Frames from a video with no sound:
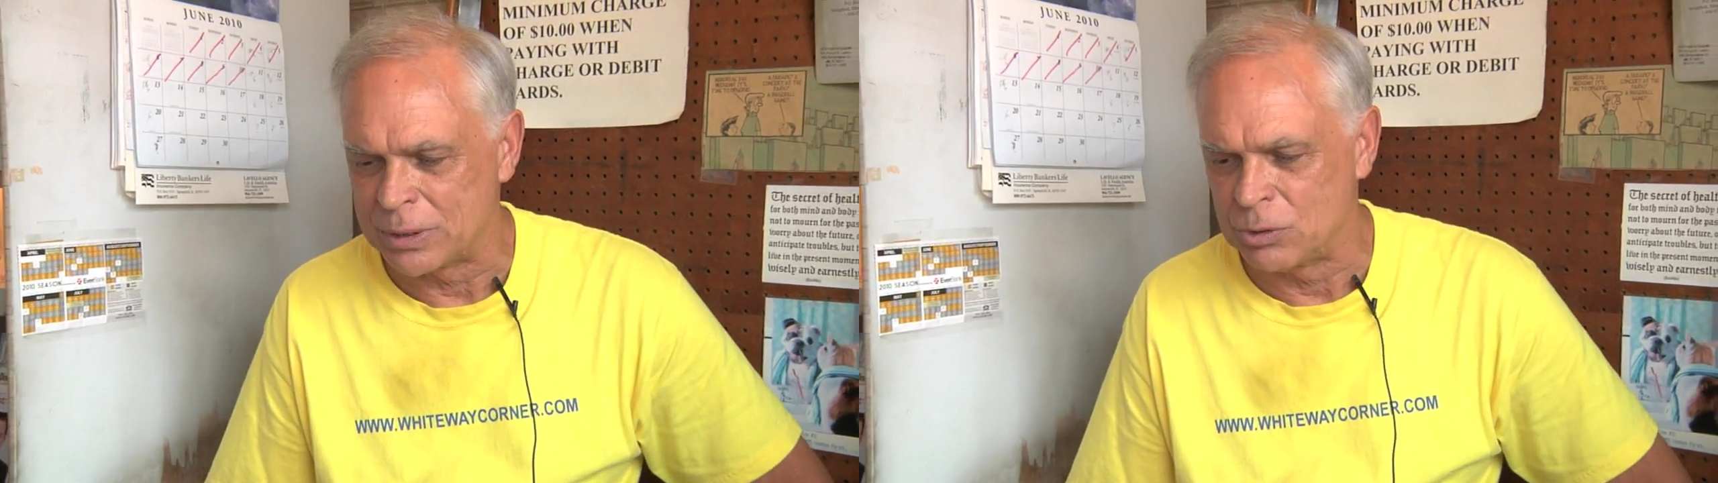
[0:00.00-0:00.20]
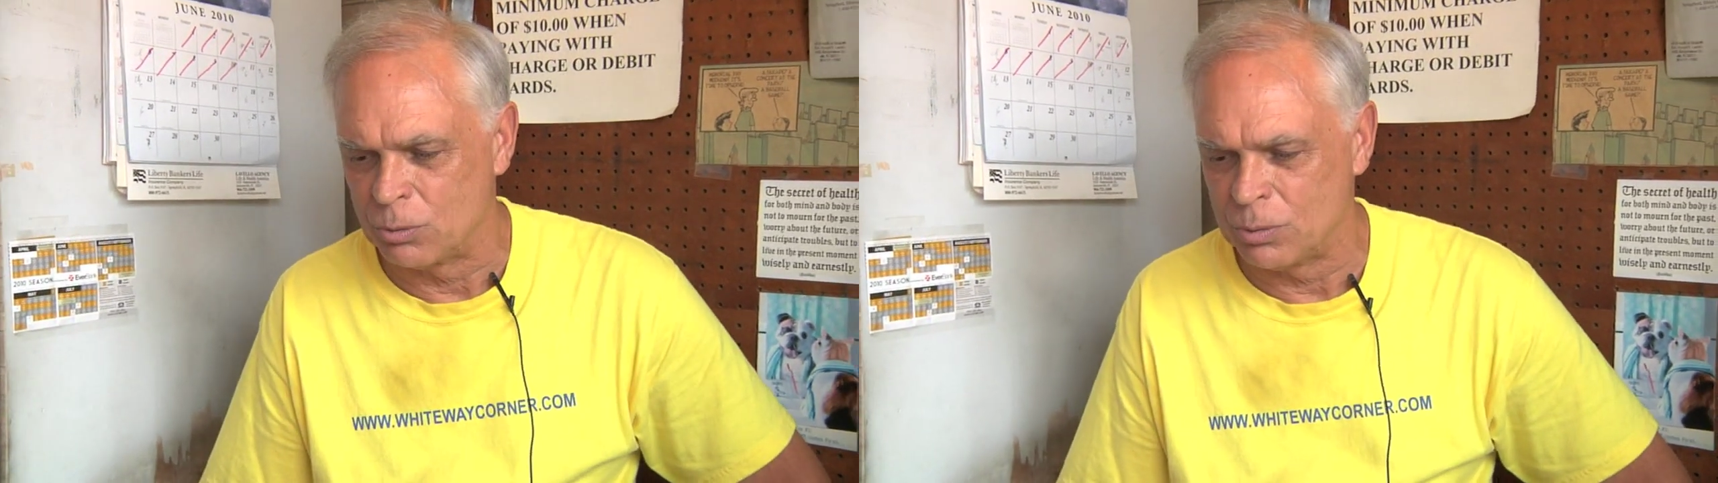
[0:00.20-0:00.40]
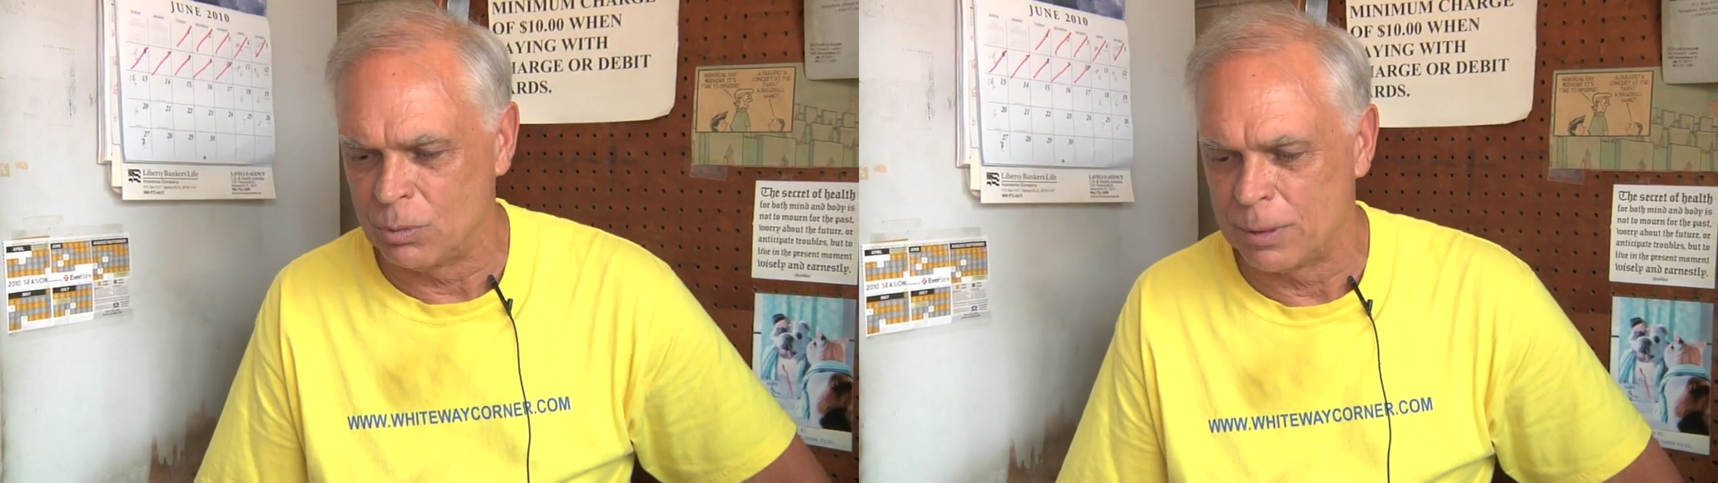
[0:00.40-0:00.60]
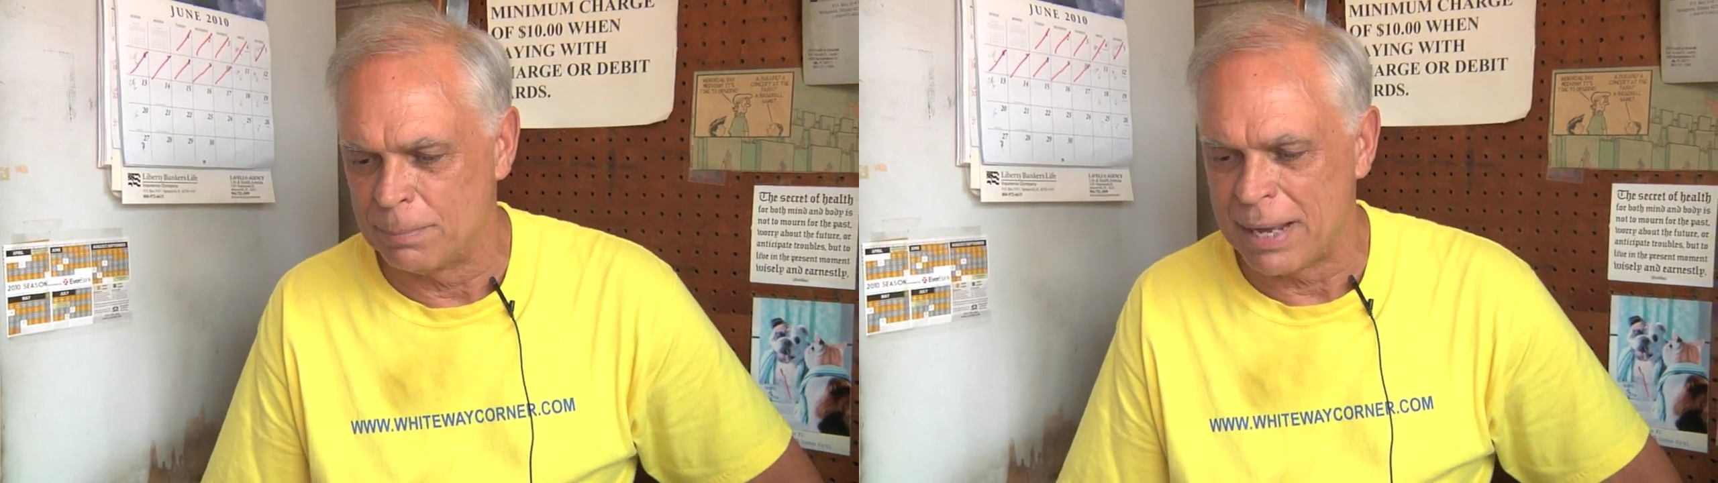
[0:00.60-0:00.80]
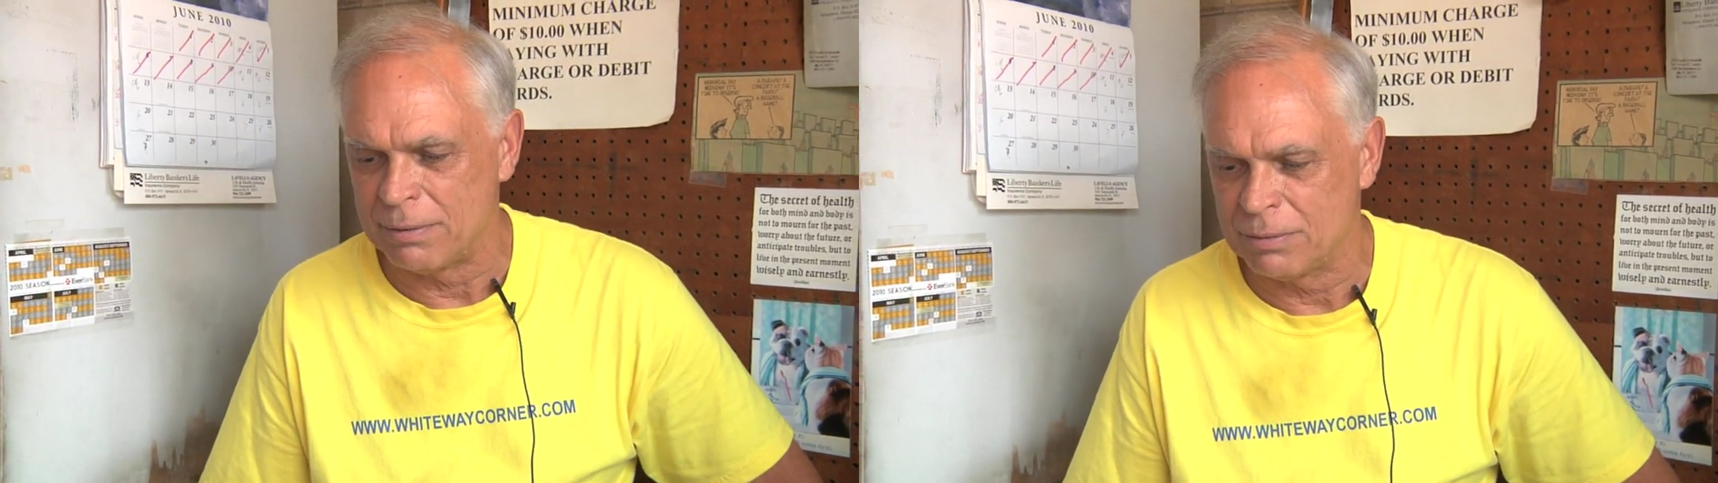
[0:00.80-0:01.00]
It's only
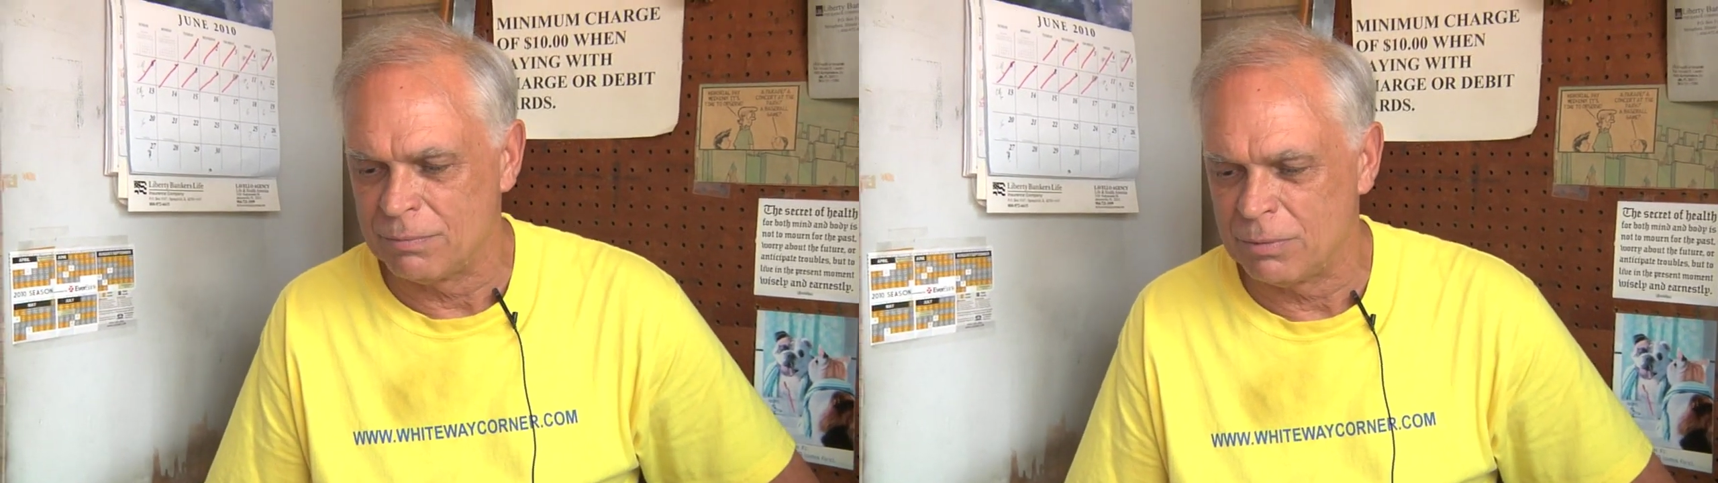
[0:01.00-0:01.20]
about